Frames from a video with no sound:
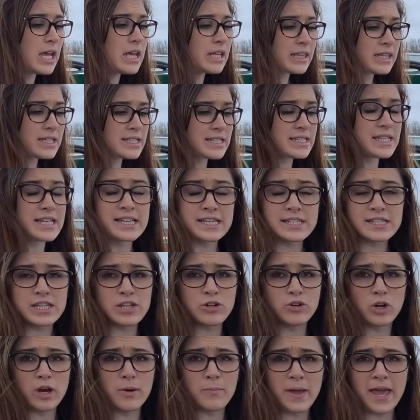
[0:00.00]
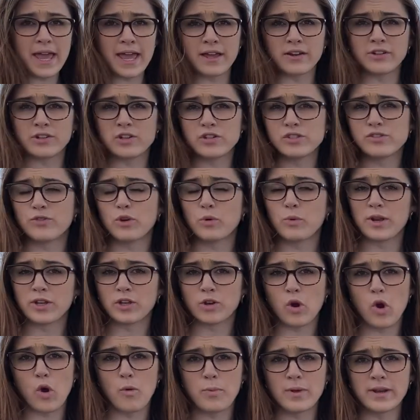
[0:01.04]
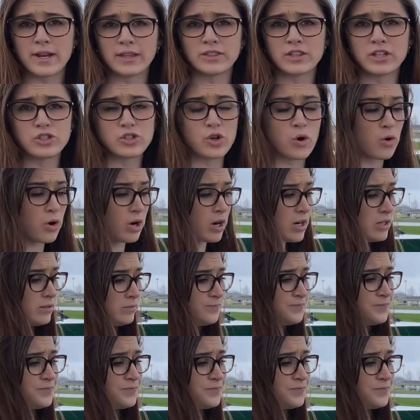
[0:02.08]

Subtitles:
These easy grip handles for when you're opening the door.